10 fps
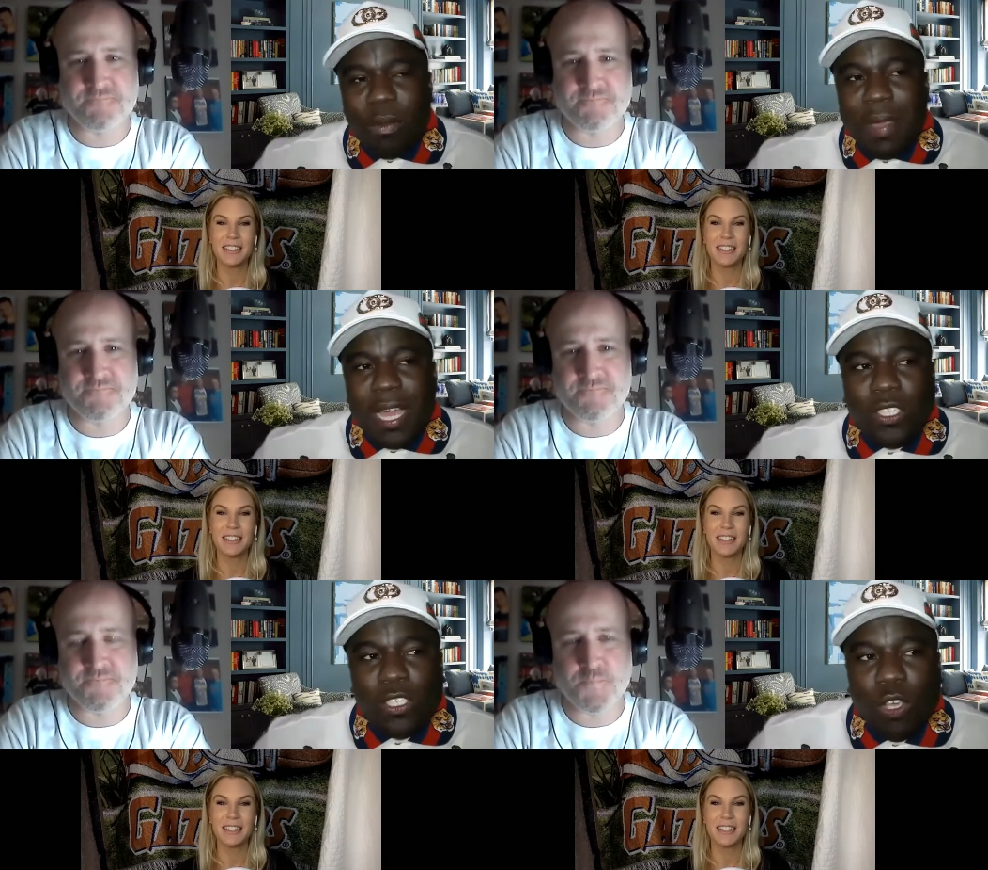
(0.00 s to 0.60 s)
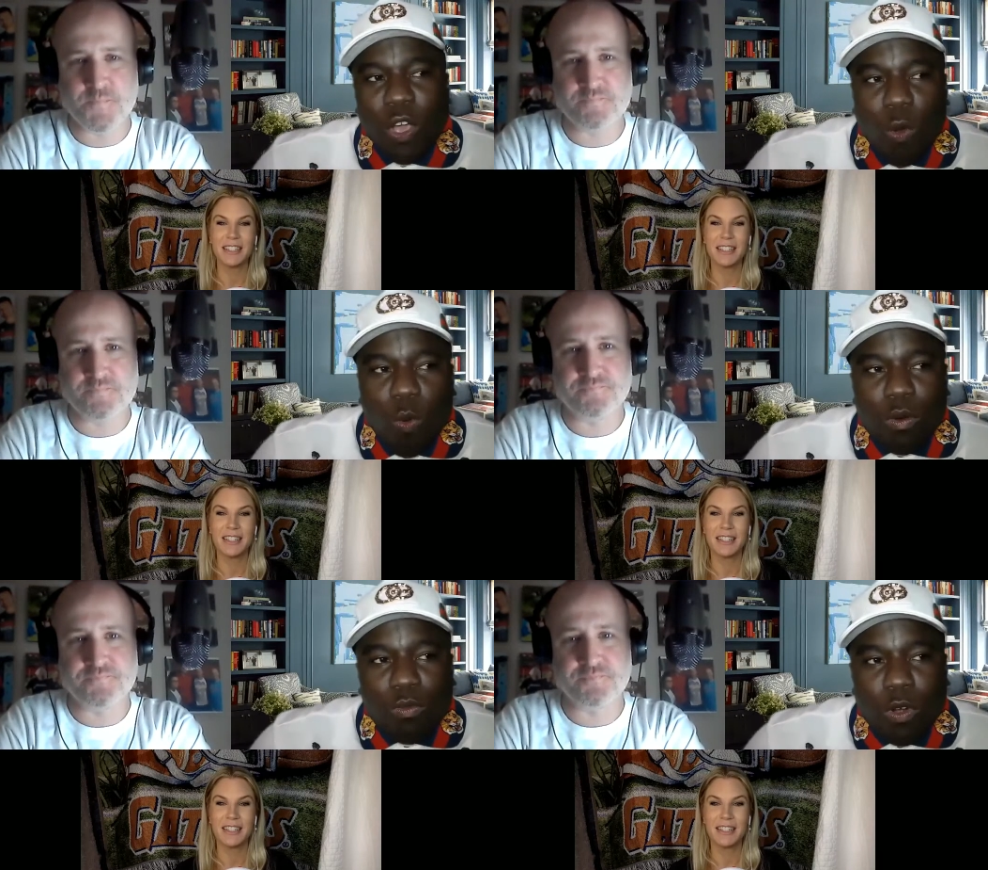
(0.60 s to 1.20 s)
Speaker 1: let me ask you this:
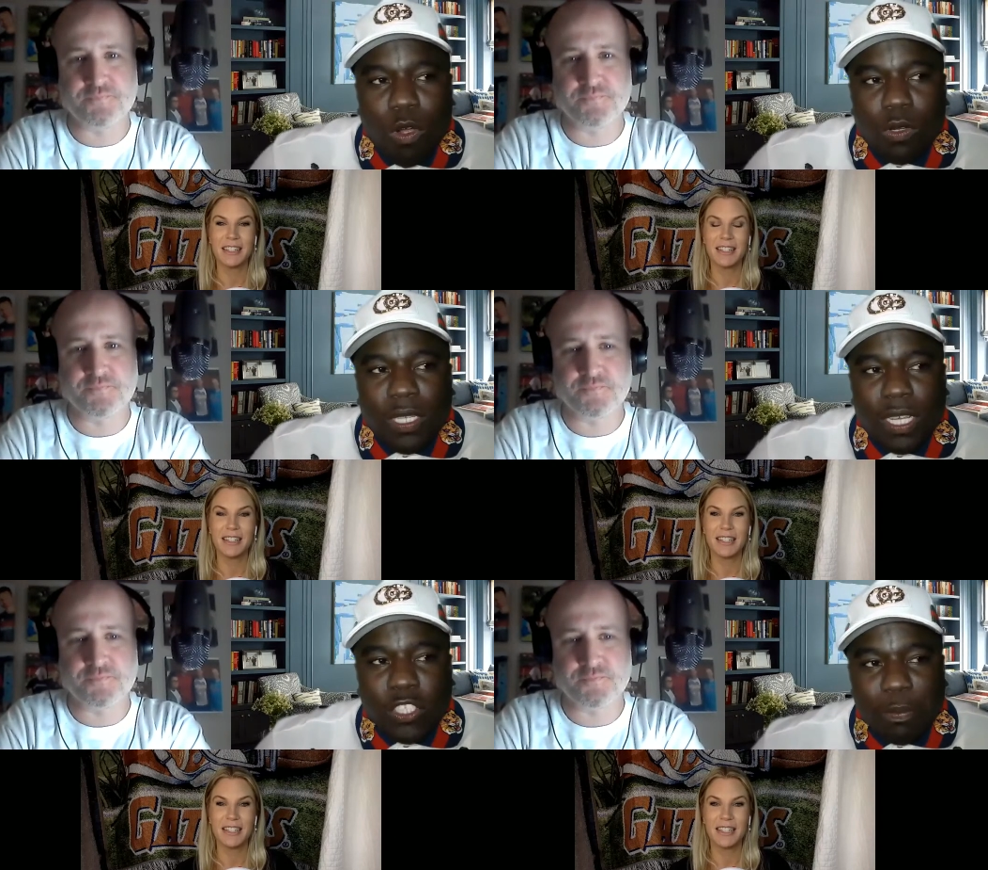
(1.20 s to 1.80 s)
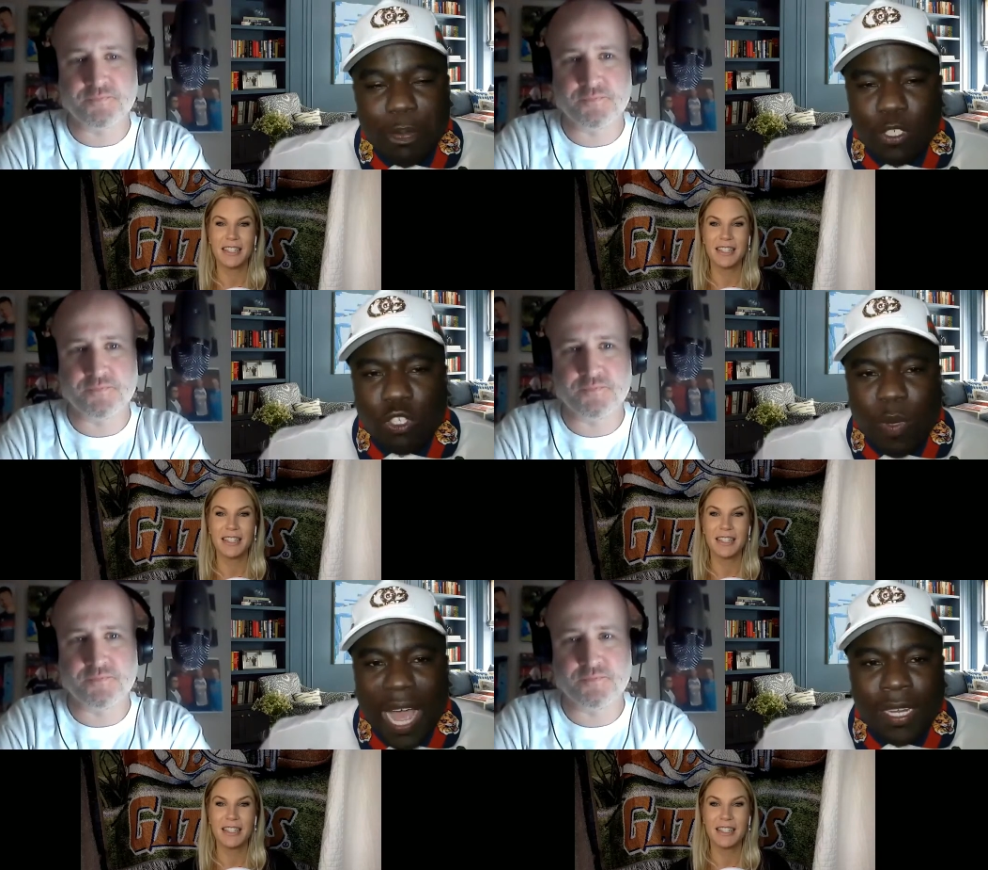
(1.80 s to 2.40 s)
What role does
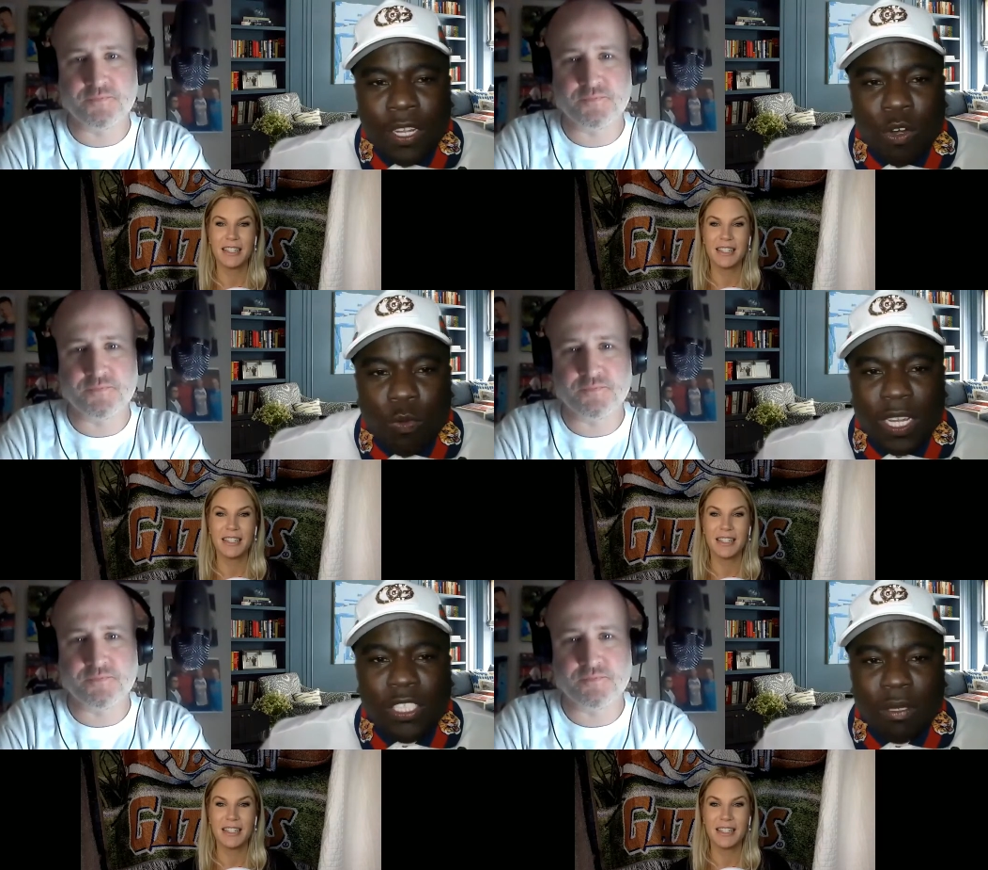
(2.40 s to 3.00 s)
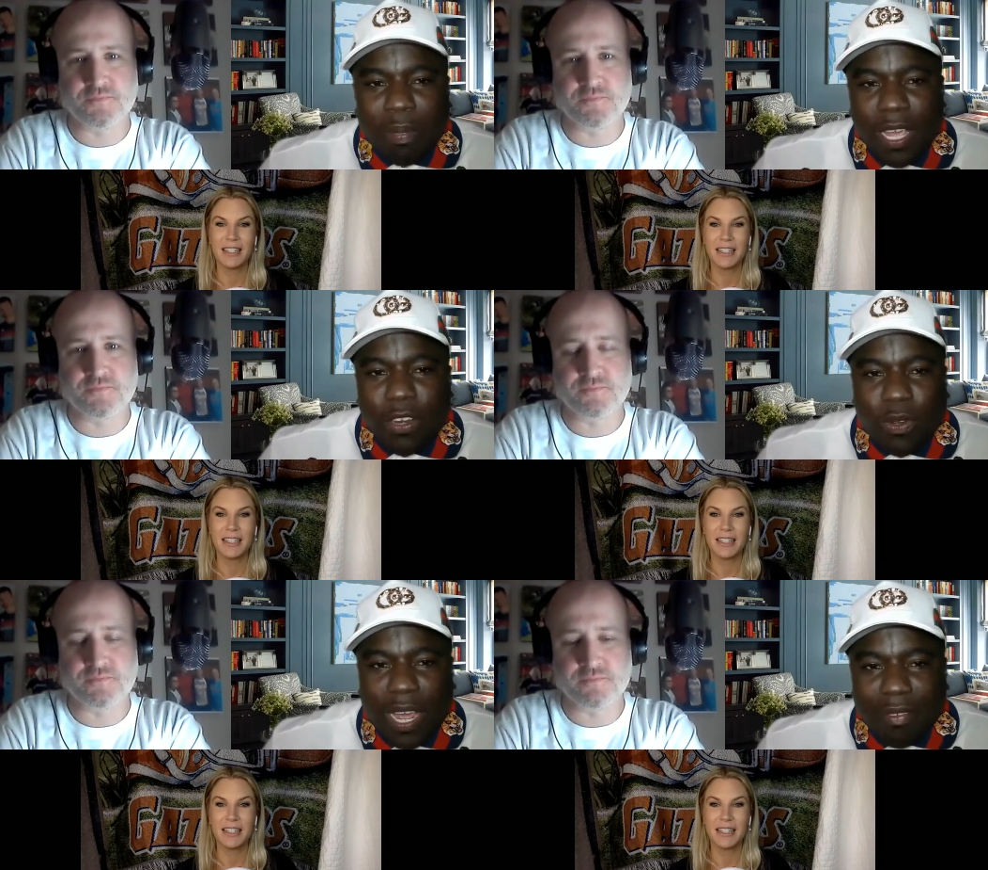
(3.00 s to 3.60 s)
spirituality or religion play in
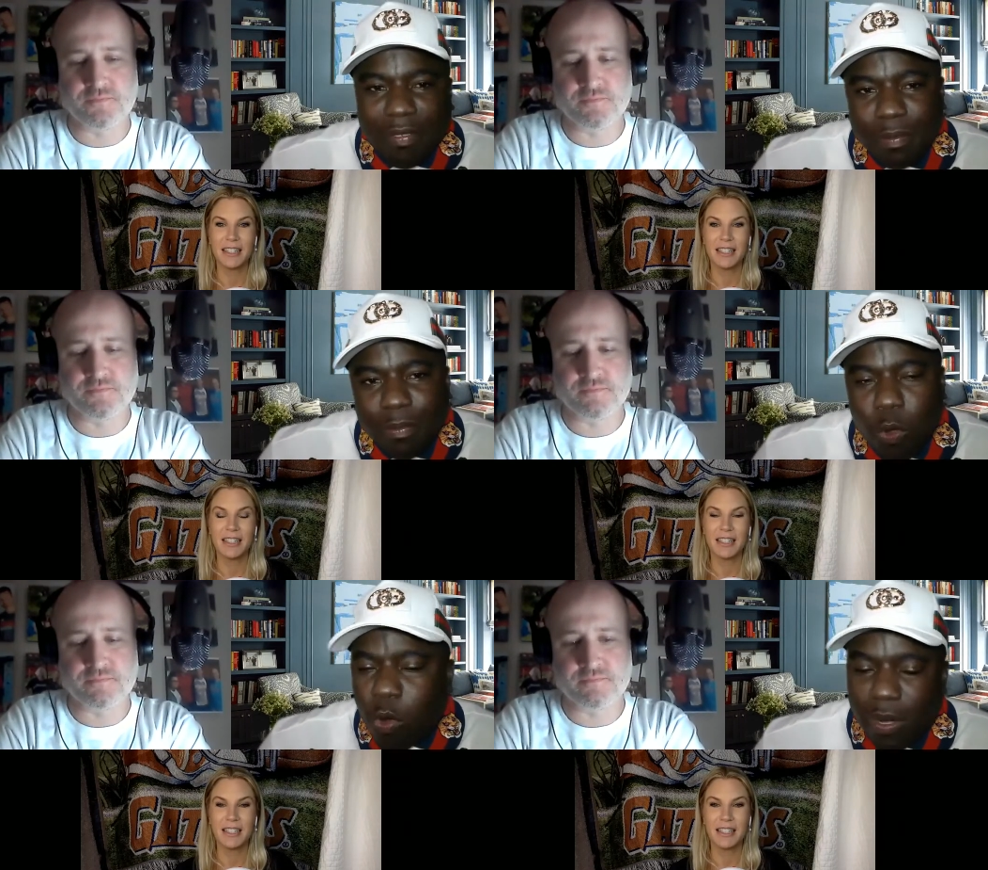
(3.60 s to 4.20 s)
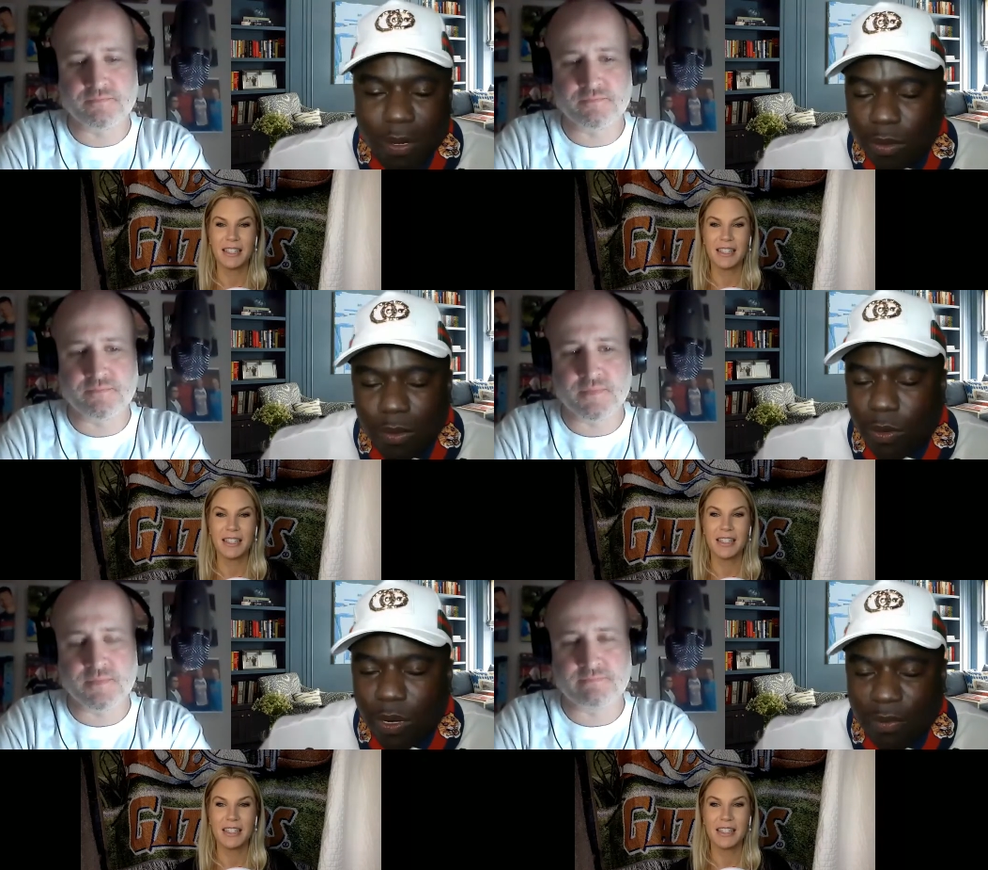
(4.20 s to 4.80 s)
your life, or
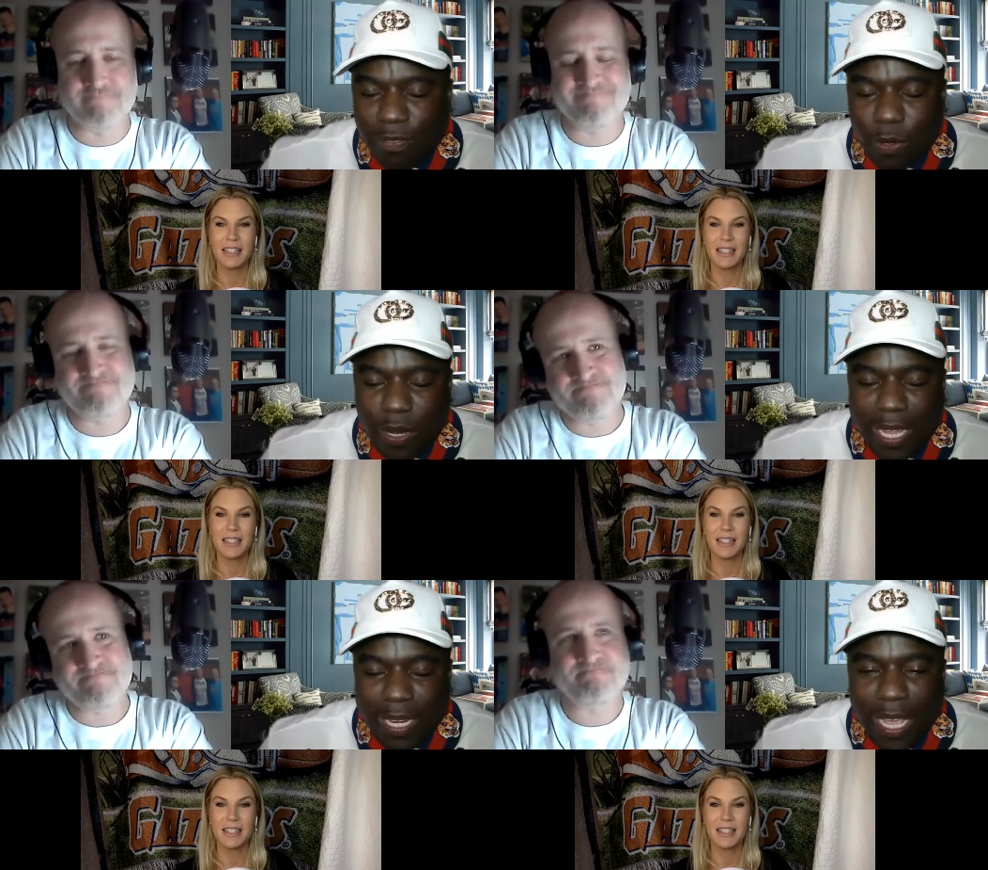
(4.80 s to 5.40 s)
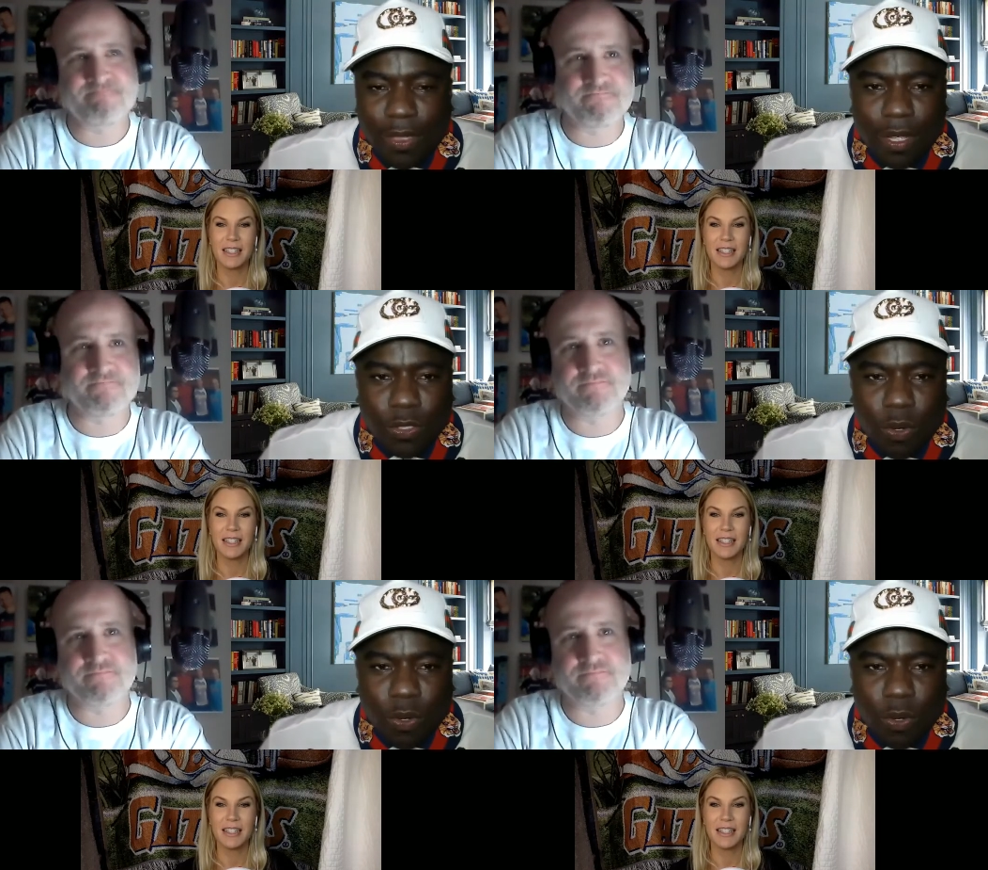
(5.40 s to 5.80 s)
or if you're like an atheist or